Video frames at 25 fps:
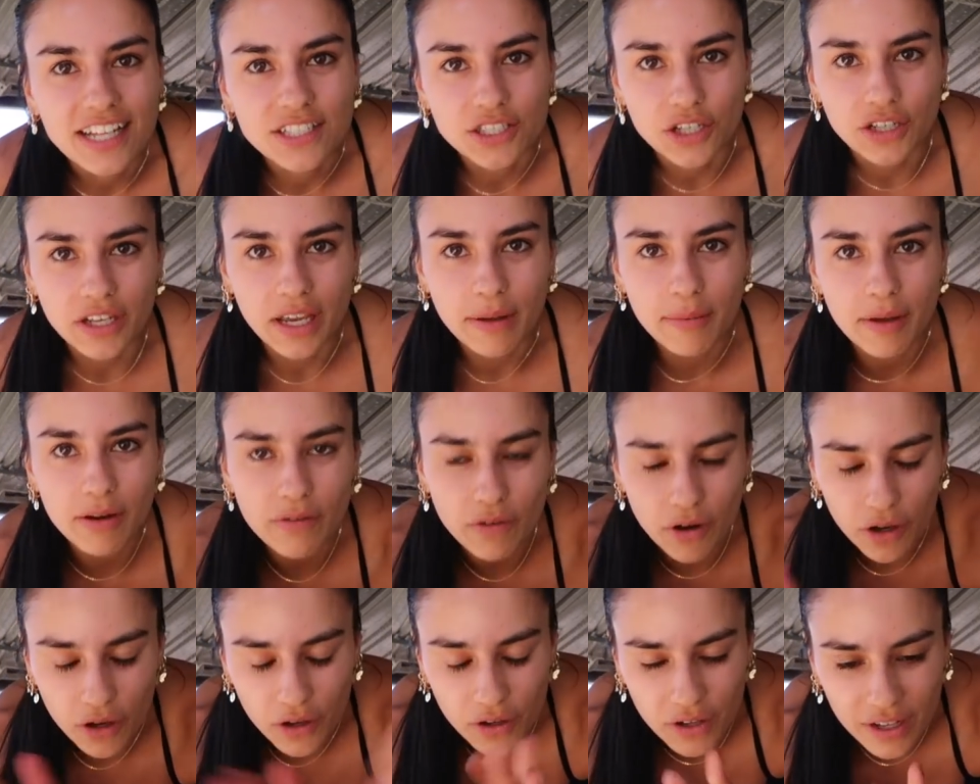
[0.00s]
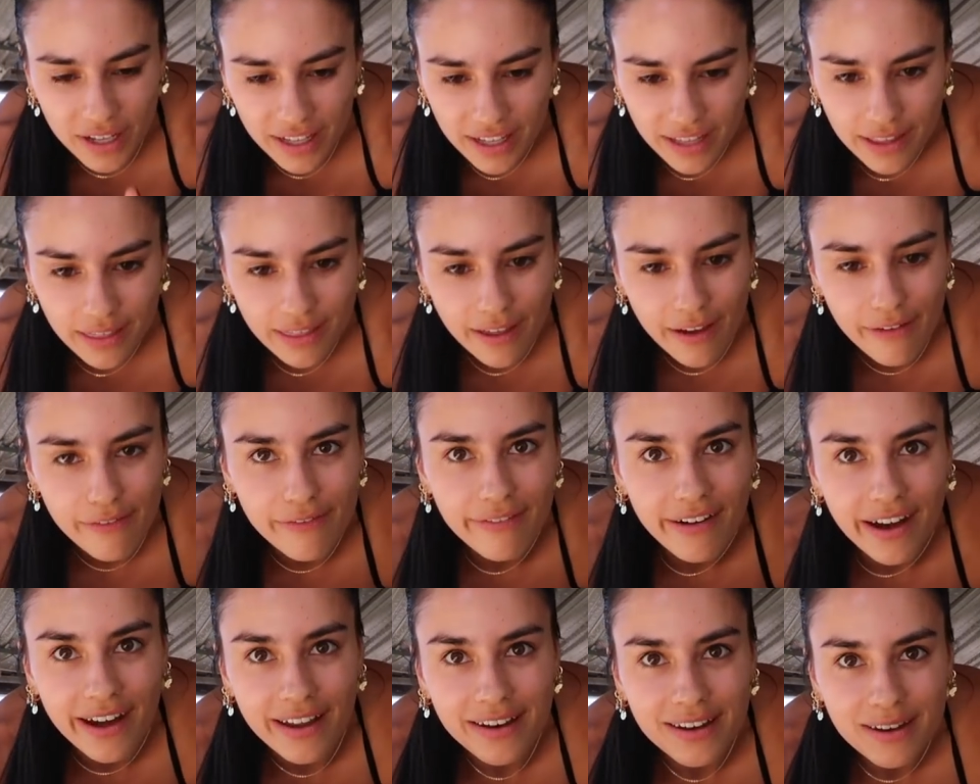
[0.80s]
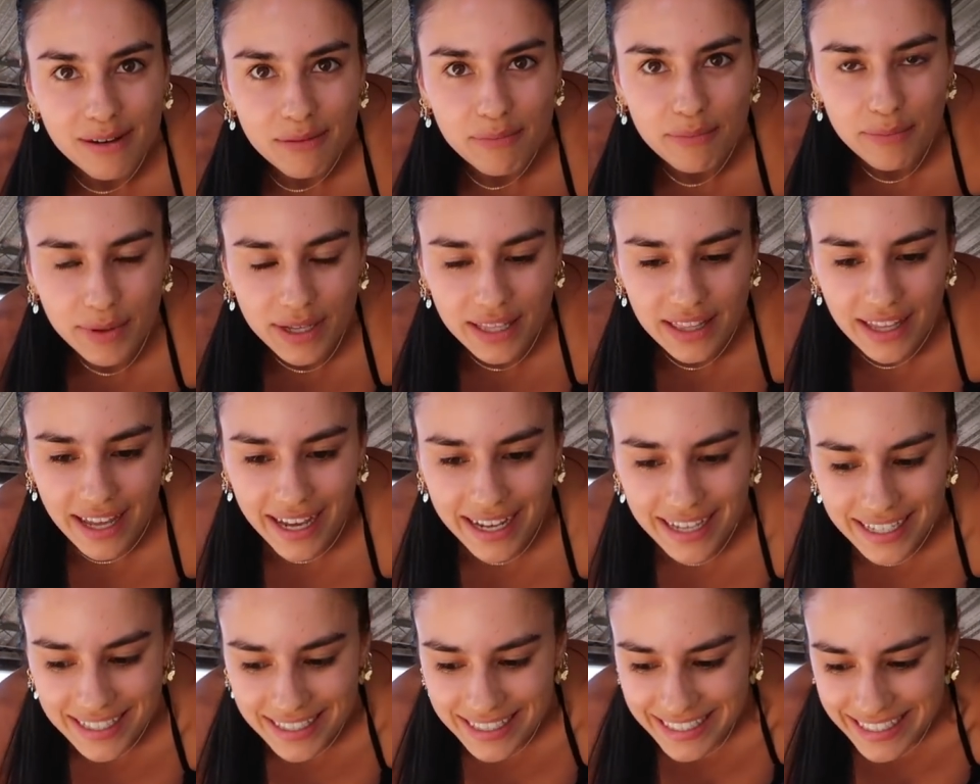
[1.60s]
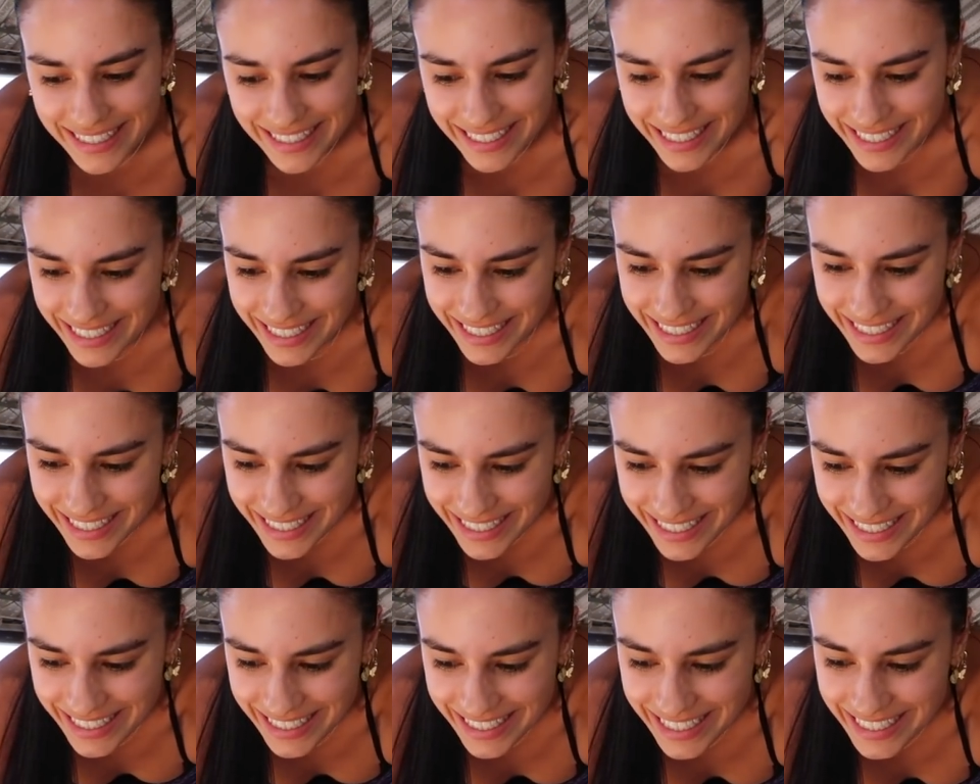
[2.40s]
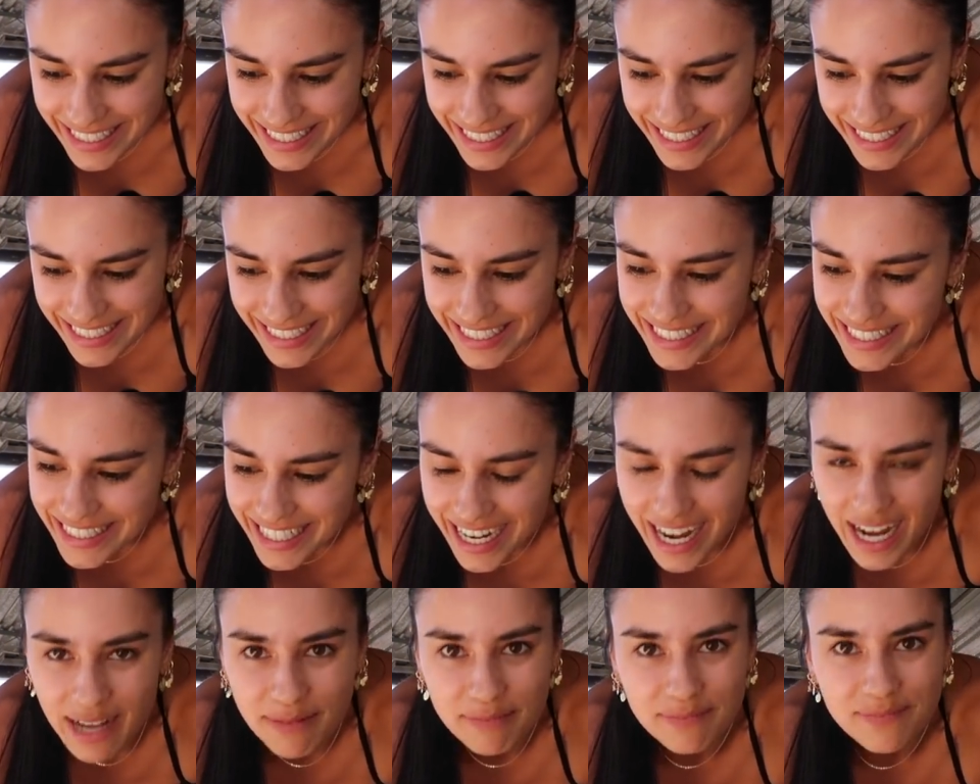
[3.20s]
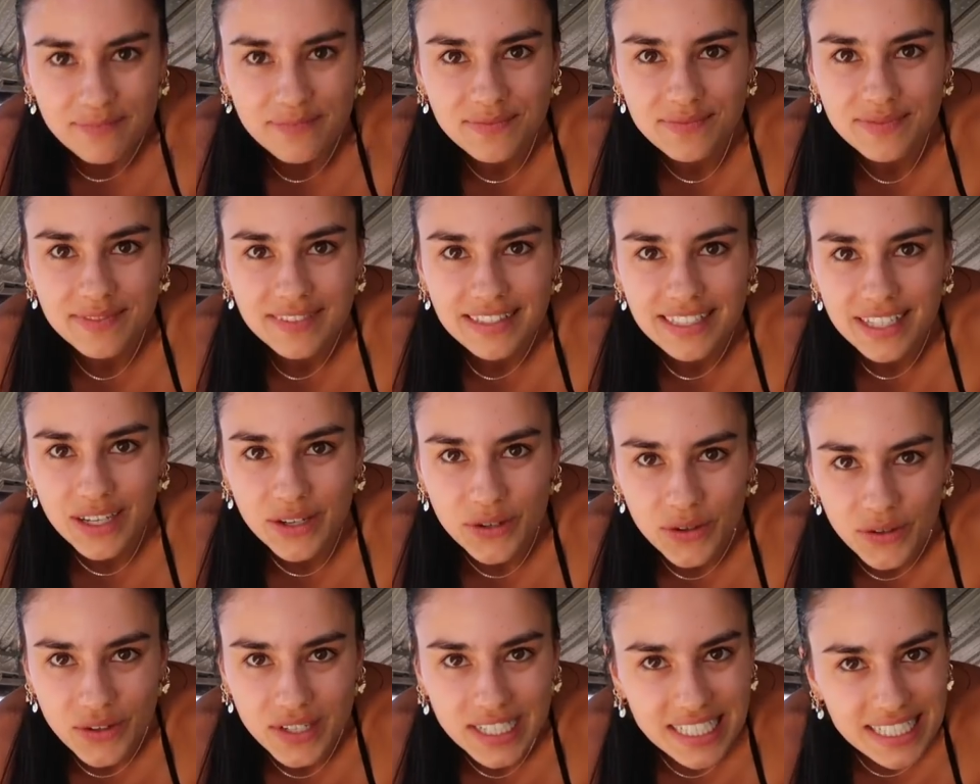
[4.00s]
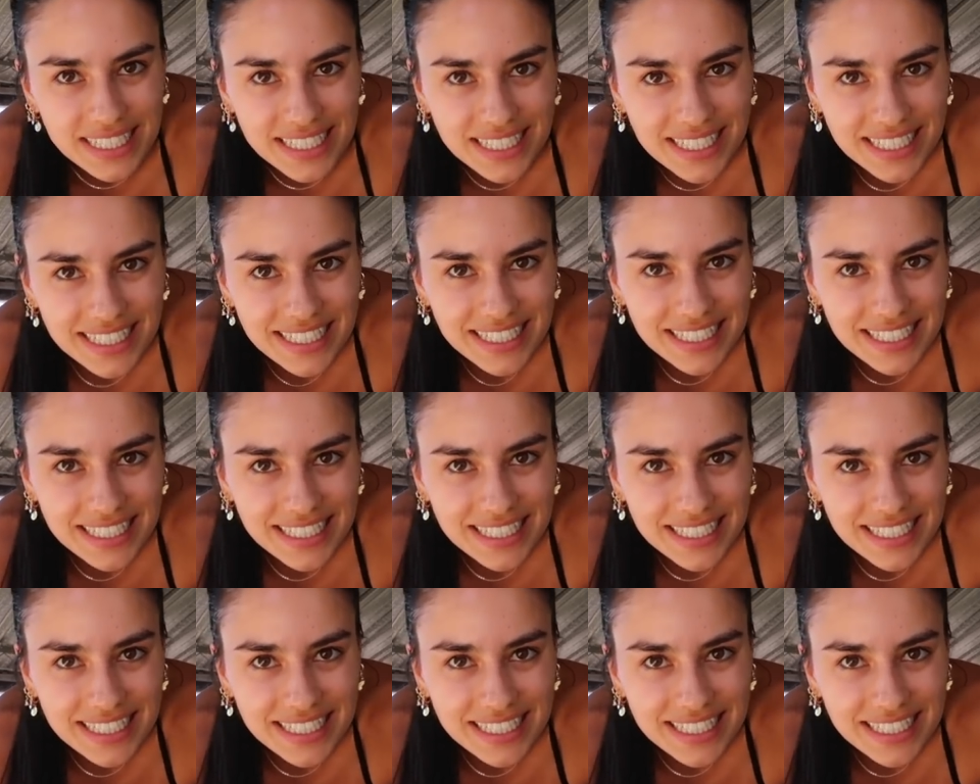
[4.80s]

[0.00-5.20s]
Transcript: Don't get me wrong, they're fun, but like, I'm cooked.